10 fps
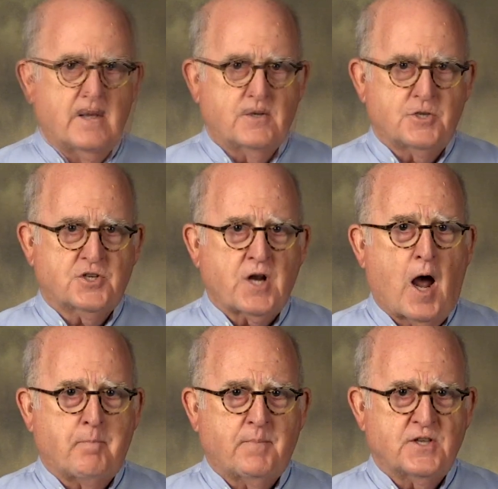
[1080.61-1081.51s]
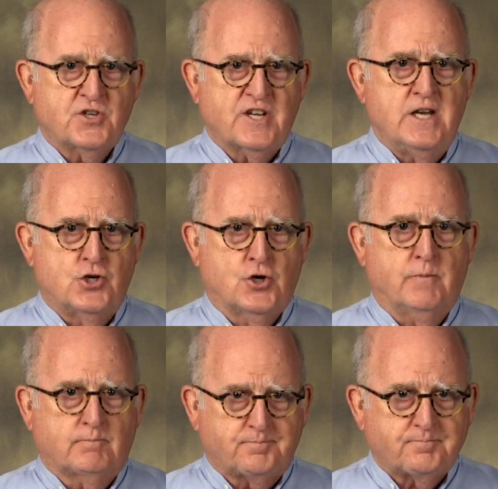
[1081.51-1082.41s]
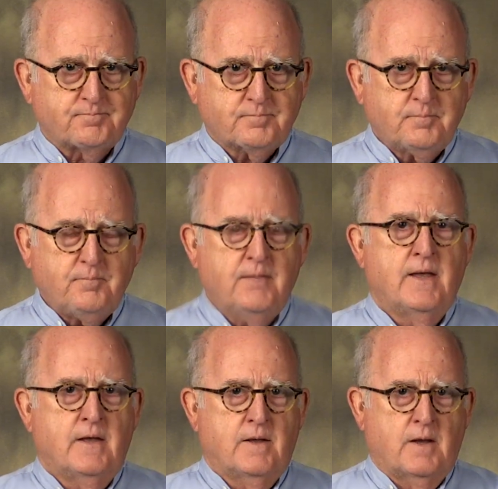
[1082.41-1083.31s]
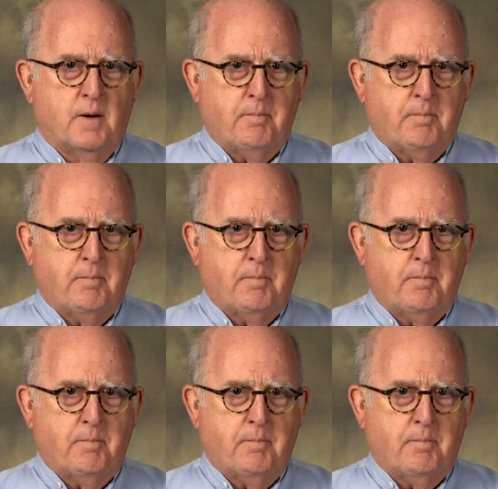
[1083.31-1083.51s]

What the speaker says: to stop the seizure. A